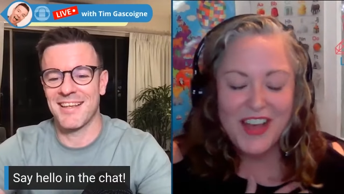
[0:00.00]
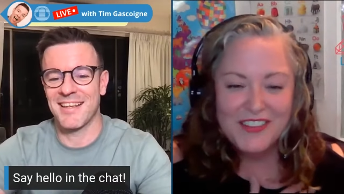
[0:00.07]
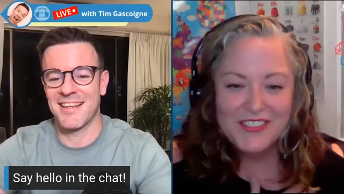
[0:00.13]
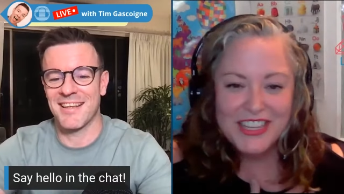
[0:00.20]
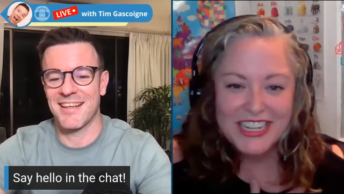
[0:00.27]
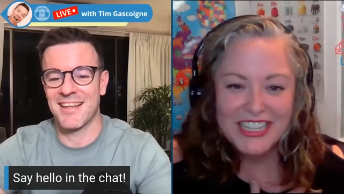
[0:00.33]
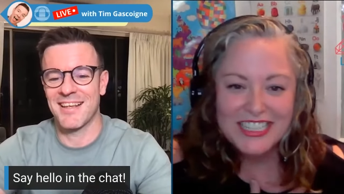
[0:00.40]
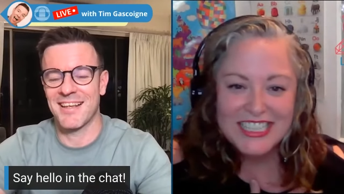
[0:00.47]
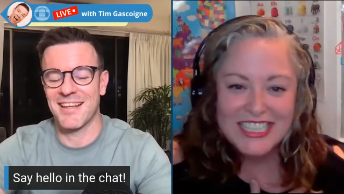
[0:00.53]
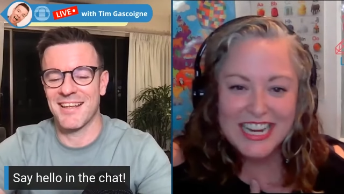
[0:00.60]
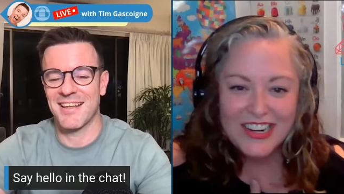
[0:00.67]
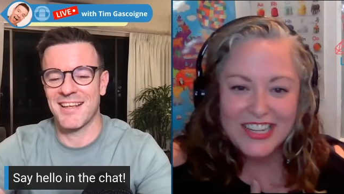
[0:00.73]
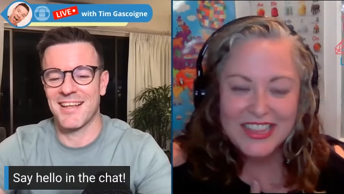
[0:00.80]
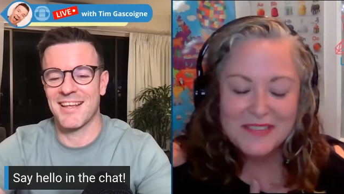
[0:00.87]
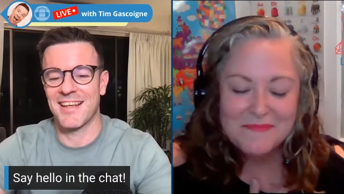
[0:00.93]
Speaker 1: five years
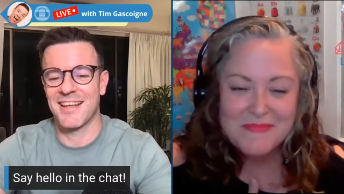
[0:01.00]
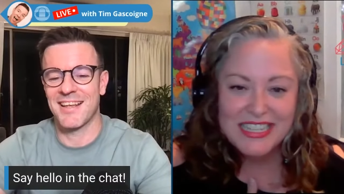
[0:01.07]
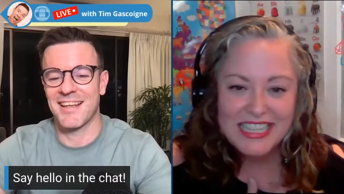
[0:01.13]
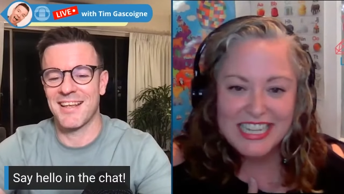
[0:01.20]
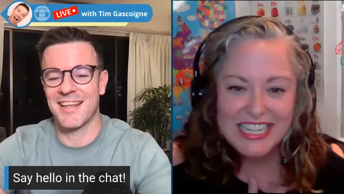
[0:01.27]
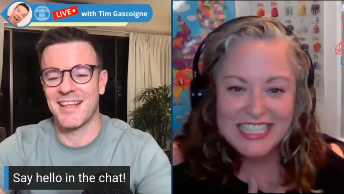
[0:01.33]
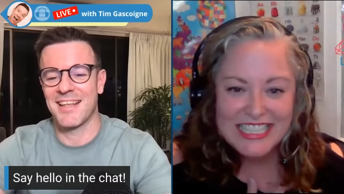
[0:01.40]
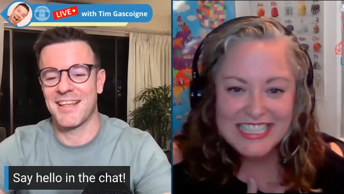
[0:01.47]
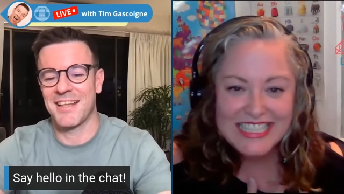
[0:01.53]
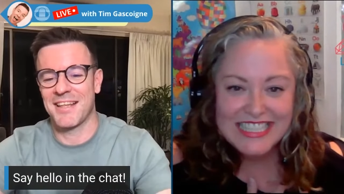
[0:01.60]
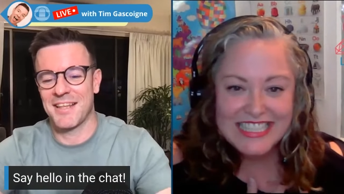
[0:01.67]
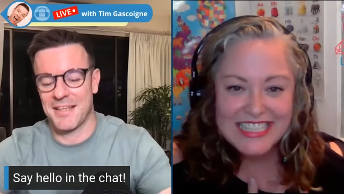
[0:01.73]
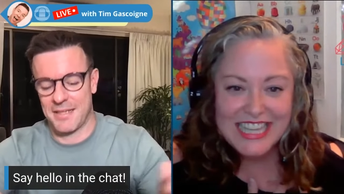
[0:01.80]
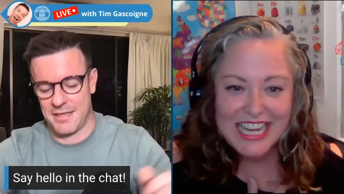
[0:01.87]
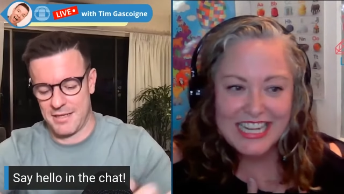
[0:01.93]
here in the Midlands,
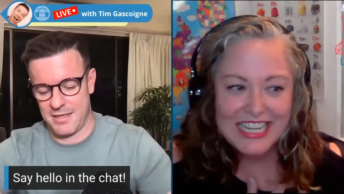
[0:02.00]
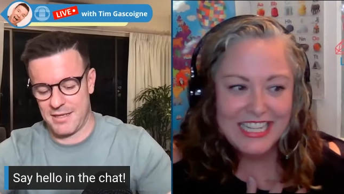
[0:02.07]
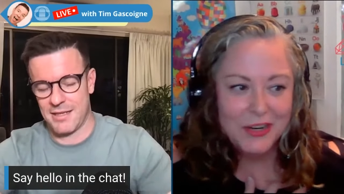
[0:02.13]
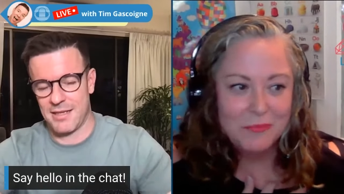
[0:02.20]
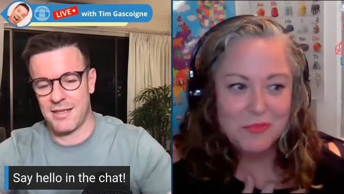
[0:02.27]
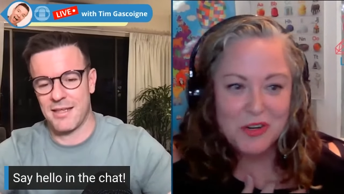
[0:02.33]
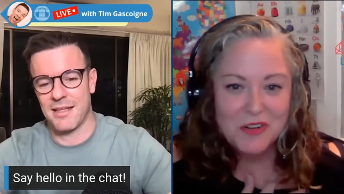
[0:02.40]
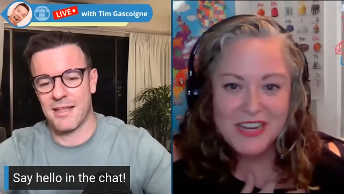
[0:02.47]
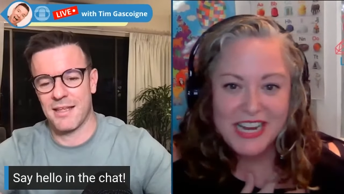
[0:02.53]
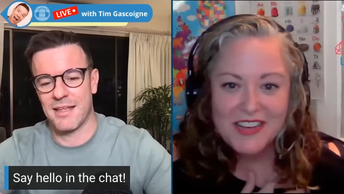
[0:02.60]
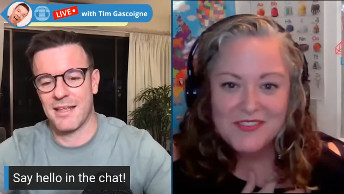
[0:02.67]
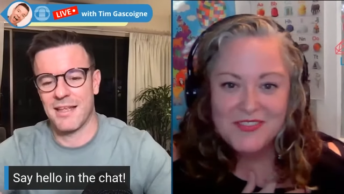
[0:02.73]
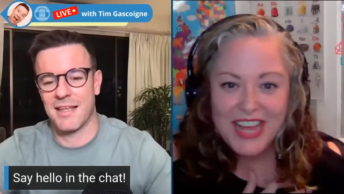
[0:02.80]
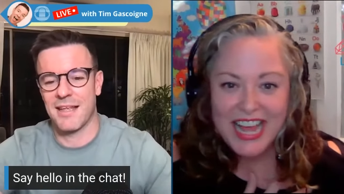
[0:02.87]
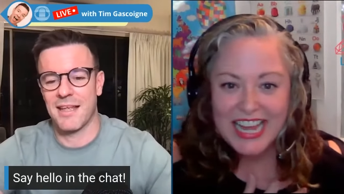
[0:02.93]
like near
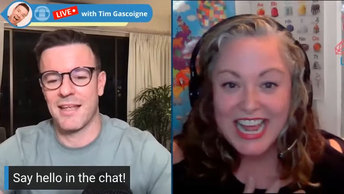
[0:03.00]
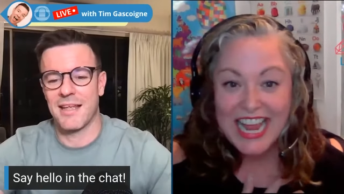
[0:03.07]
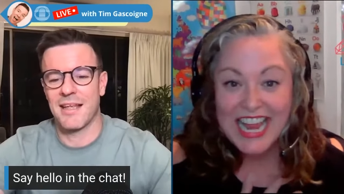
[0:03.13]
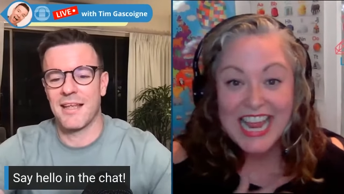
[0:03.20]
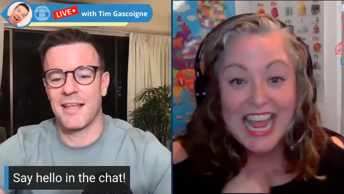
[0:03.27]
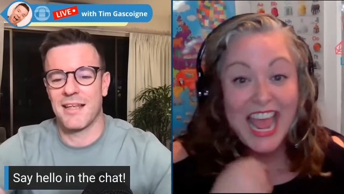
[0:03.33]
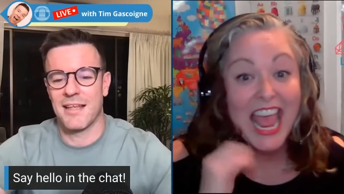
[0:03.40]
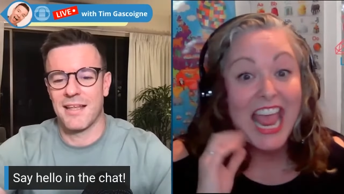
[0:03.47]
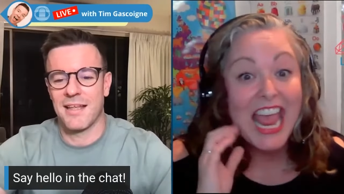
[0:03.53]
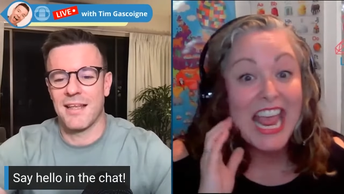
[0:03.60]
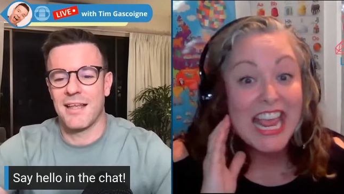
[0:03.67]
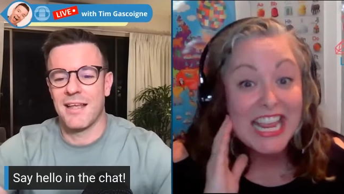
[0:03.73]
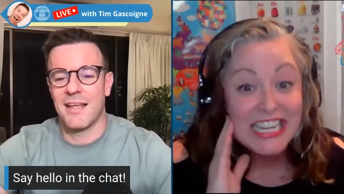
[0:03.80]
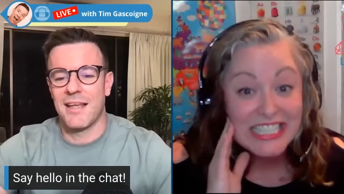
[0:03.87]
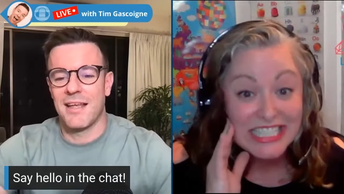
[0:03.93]
Birmingham, and I
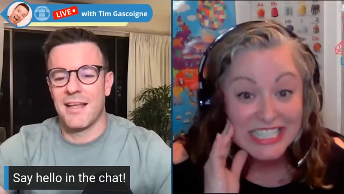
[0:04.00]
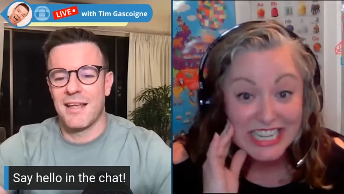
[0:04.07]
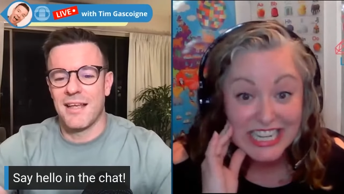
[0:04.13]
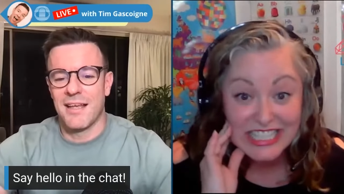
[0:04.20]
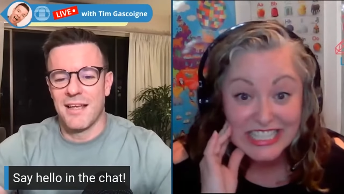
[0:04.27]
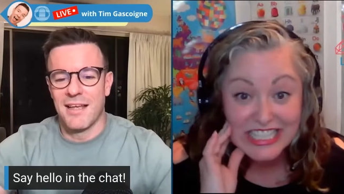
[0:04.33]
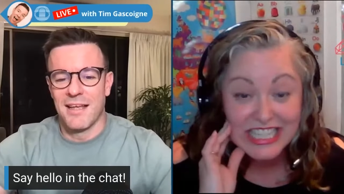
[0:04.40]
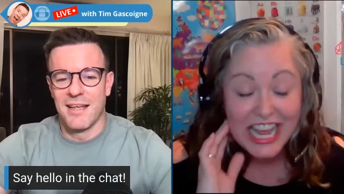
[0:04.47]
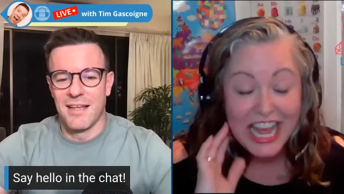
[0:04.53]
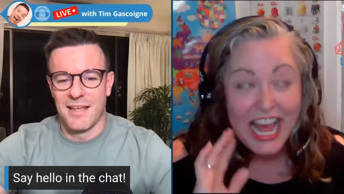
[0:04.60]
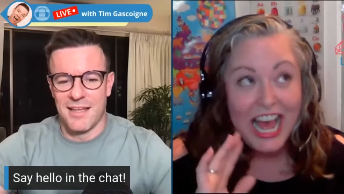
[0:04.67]
hated it.